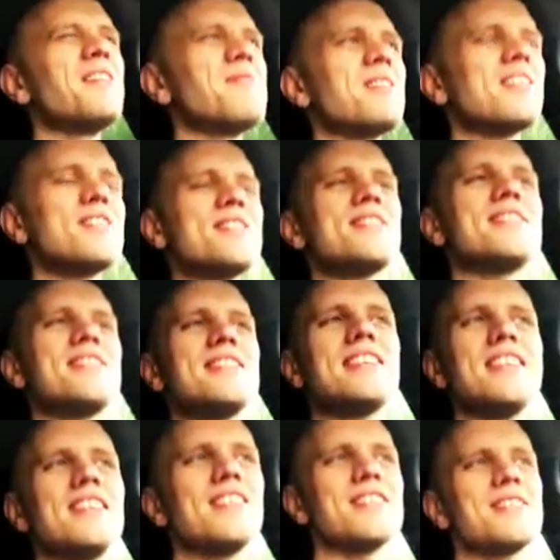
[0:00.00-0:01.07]
because it's
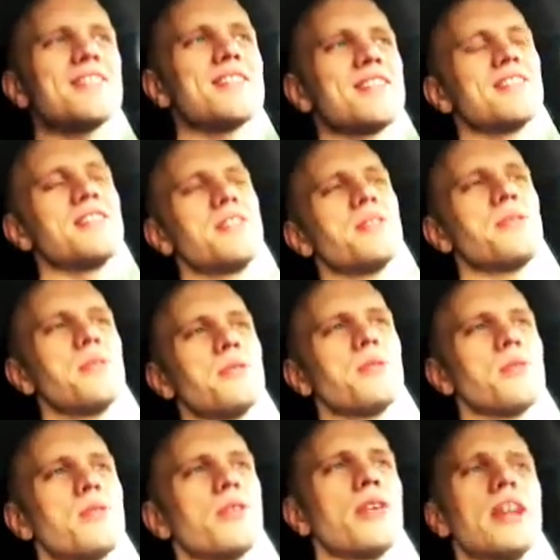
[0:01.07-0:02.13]
tedious
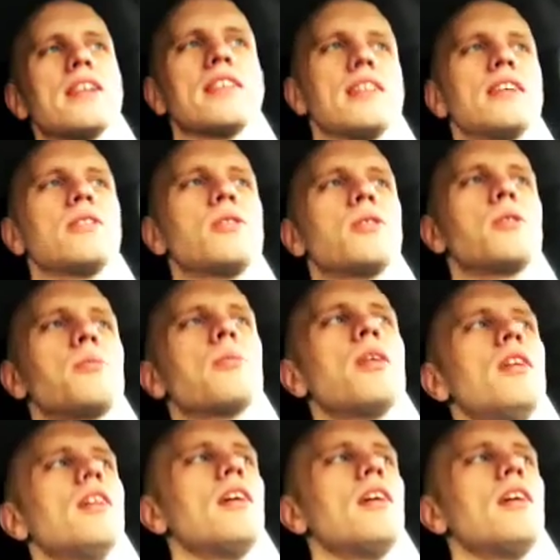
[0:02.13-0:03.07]
to create an enum